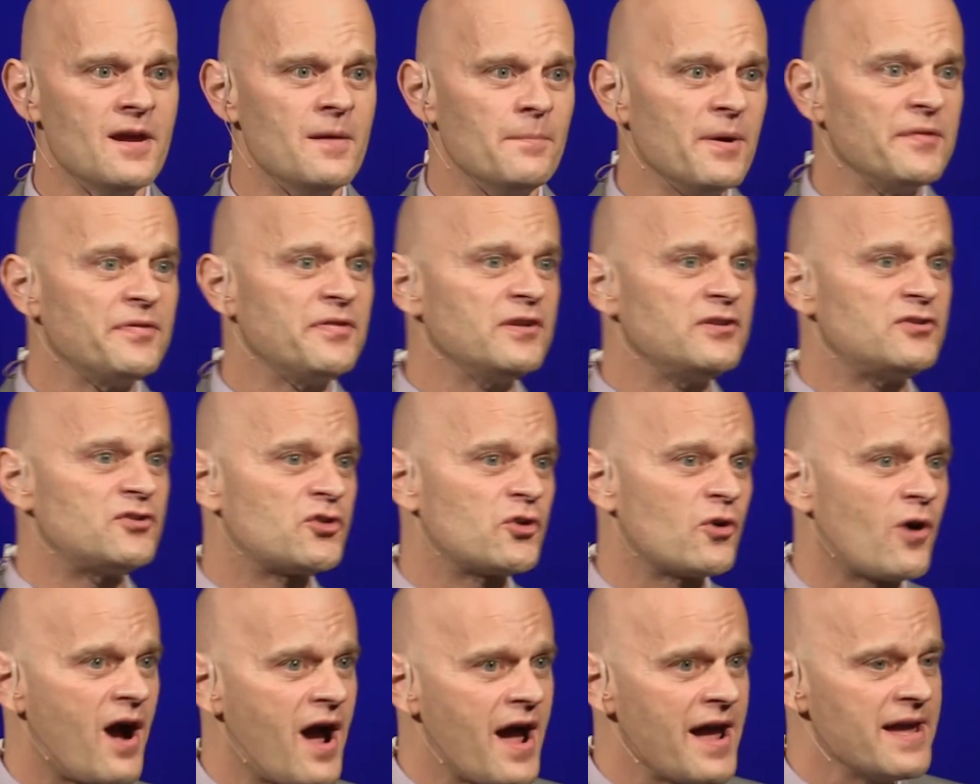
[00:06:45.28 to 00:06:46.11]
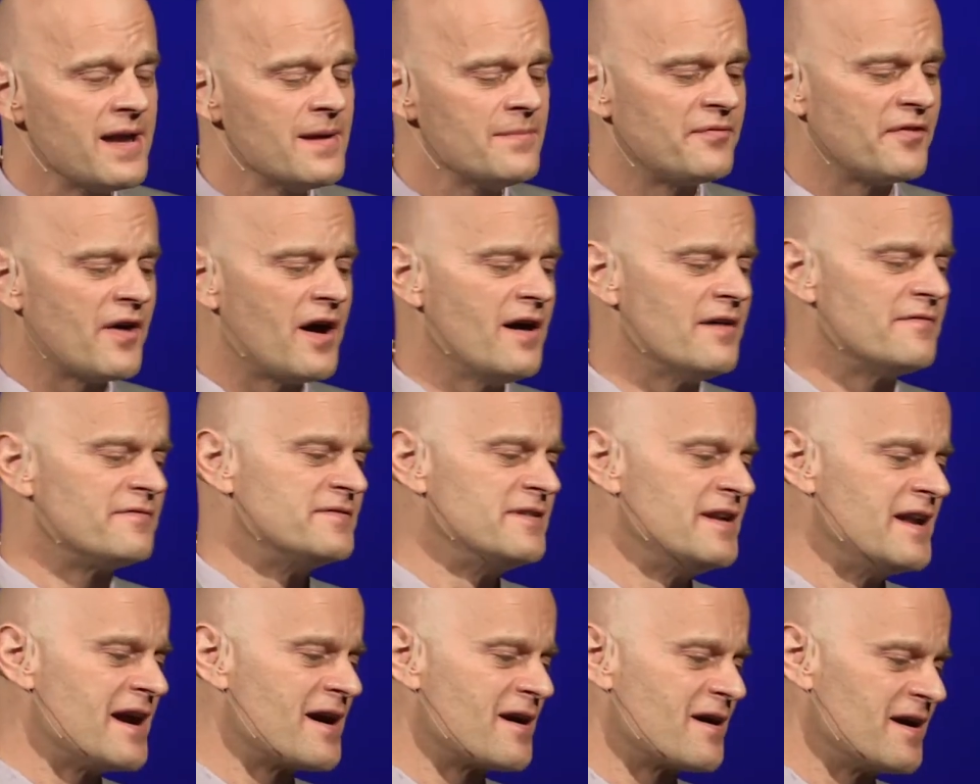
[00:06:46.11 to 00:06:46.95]
But the triumph of
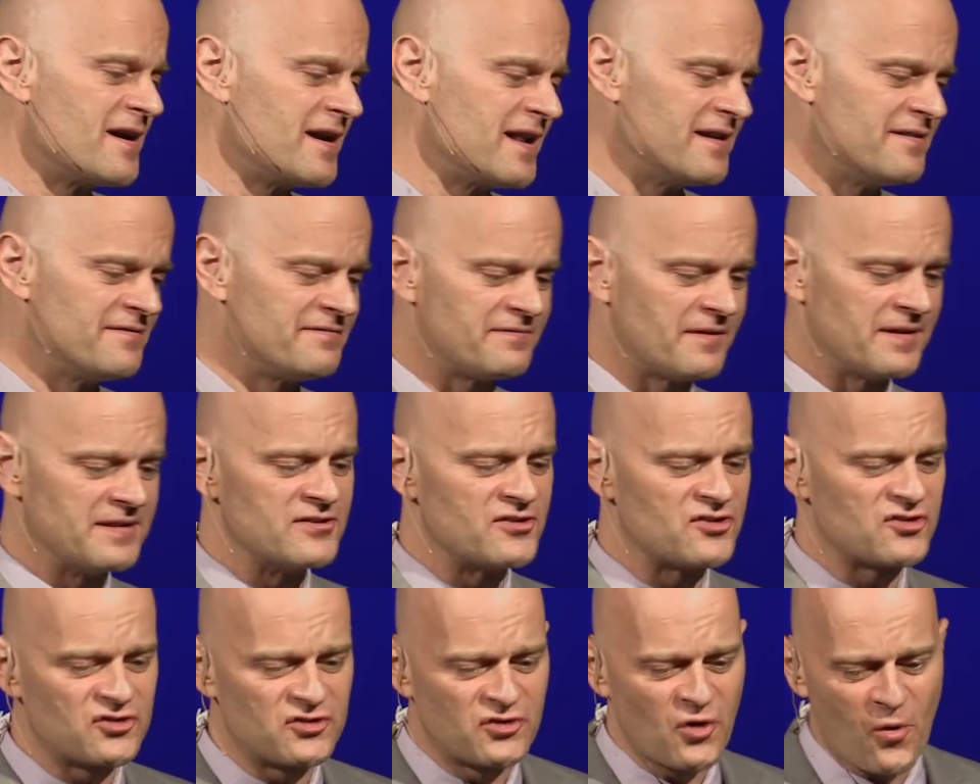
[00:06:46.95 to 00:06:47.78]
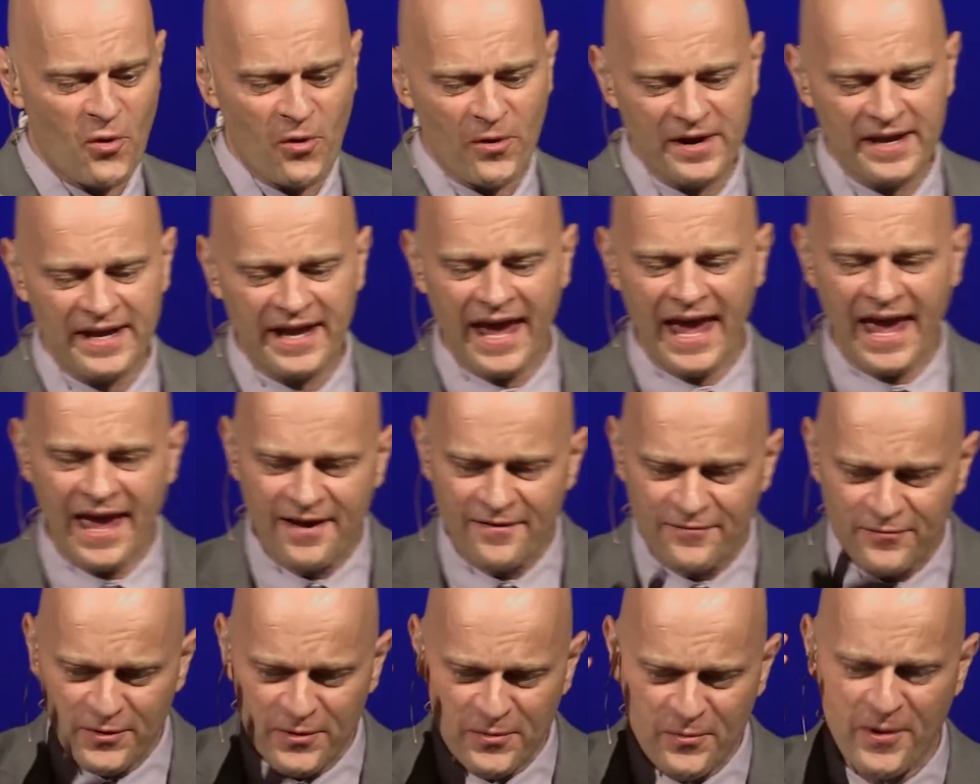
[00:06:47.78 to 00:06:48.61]
narrative and story
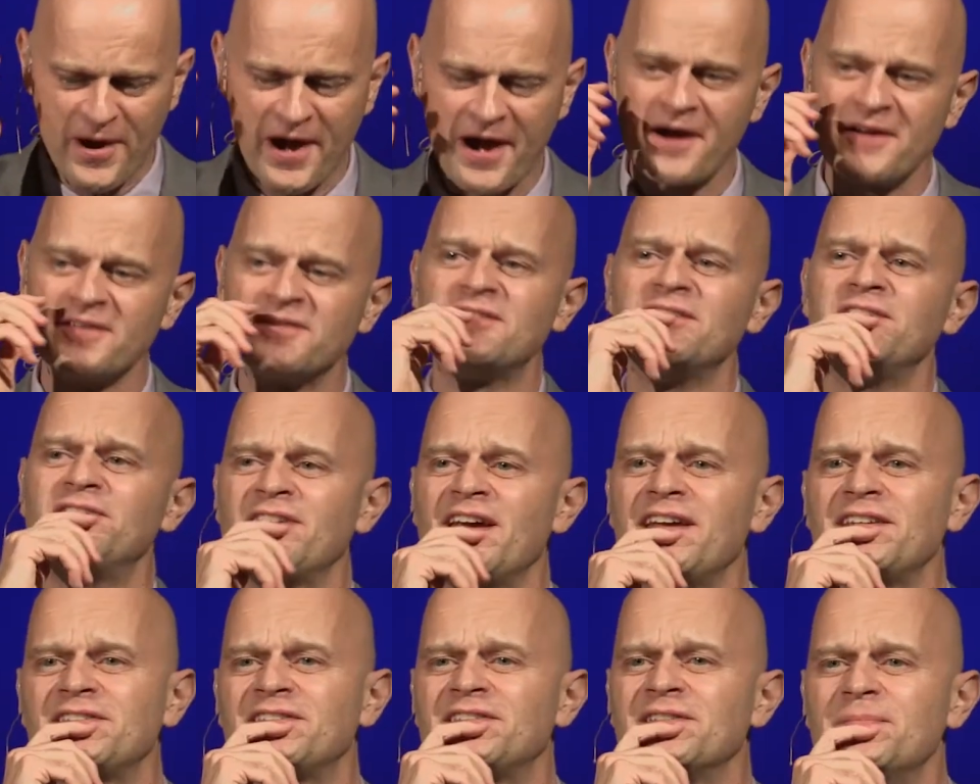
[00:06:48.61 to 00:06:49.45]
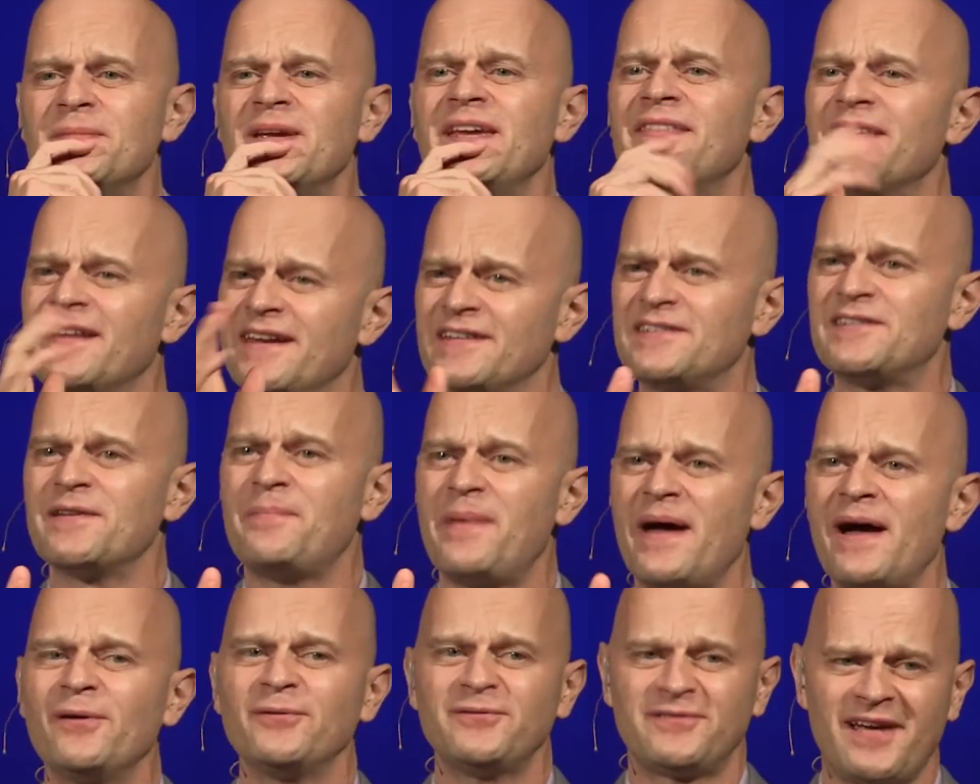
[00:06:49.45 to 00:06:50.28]
everywhere suggests to me that it's
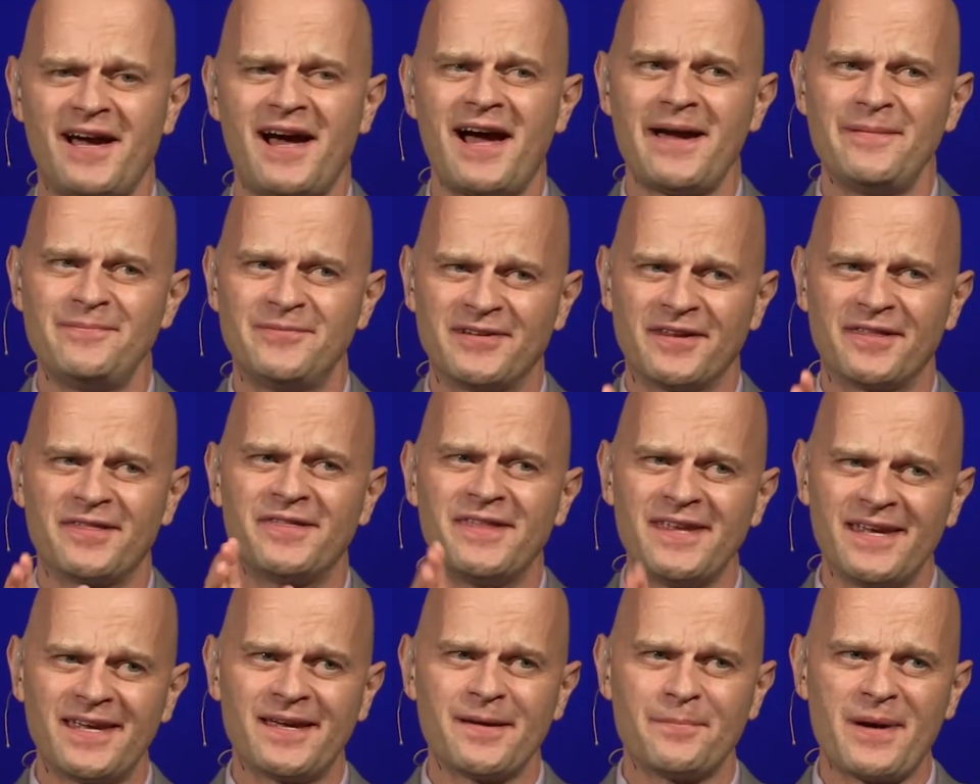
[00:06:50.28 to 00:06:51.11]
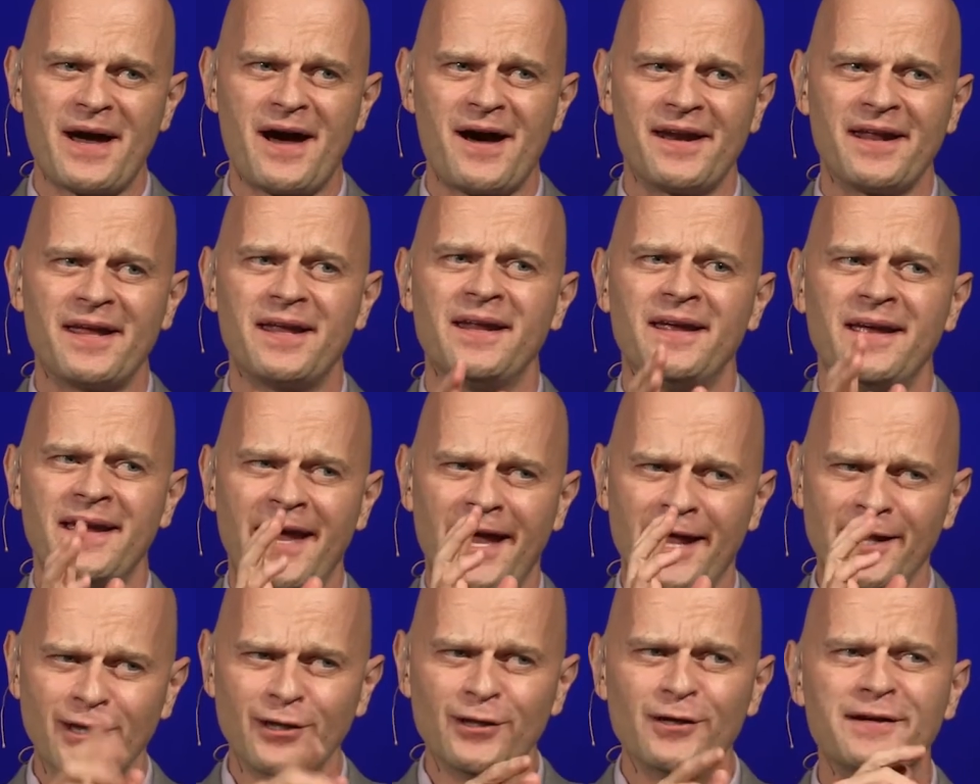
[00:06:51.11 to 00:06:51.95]
about time to think about it
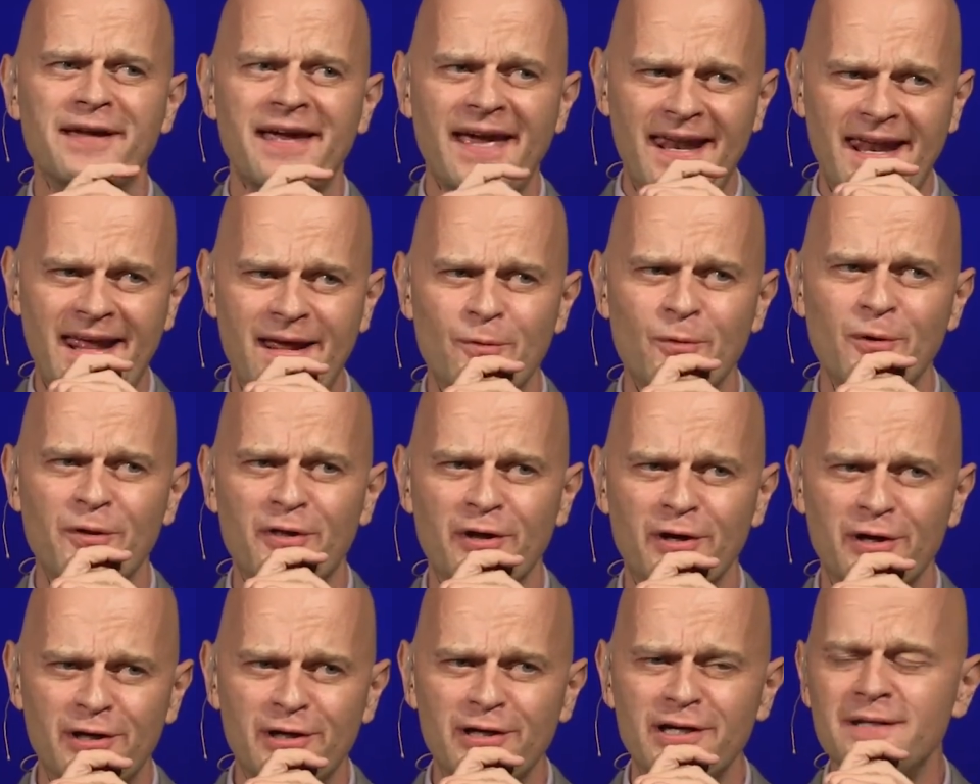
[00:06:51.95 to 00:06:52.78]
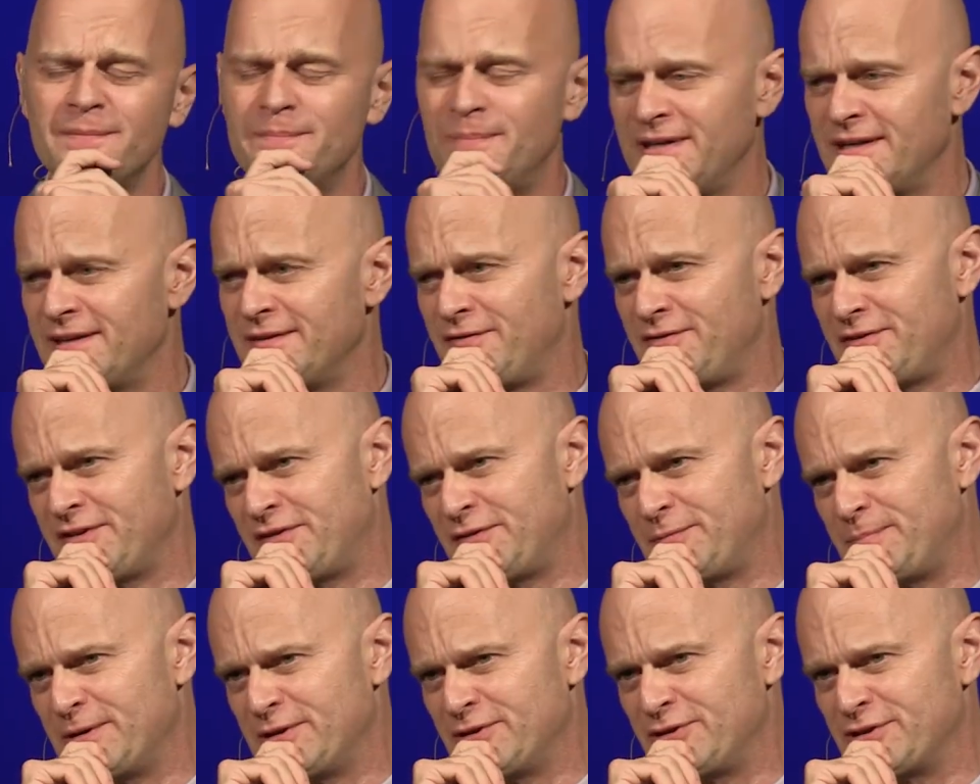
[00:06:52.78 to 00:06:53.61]
and look at it with a good bit of
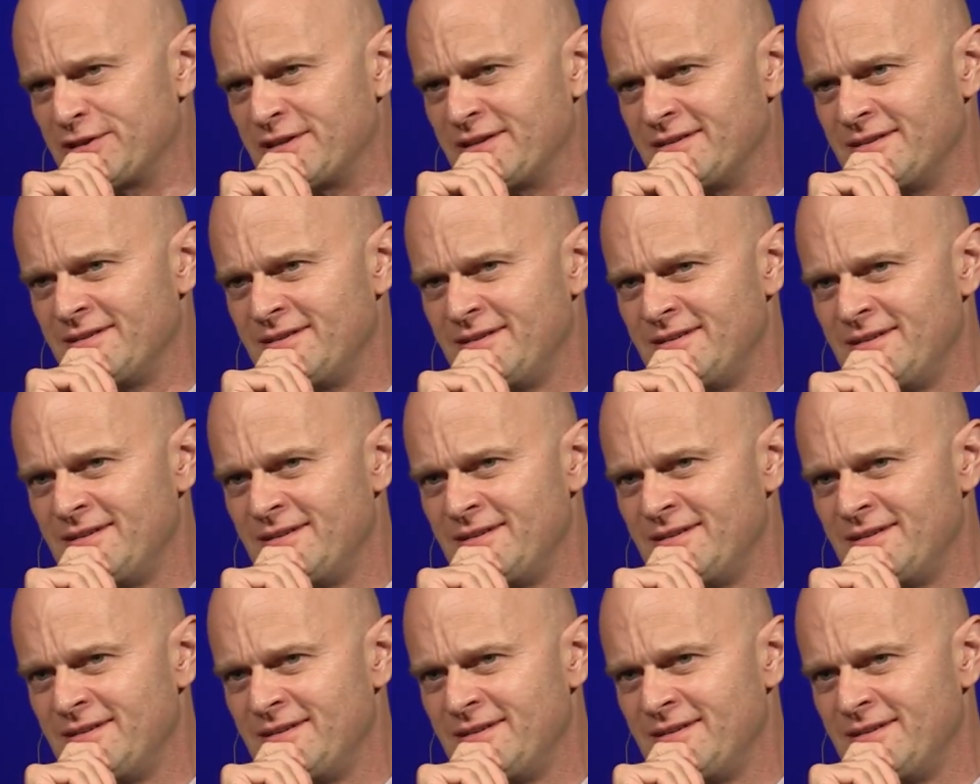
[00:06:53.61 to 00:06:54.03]
suspicion.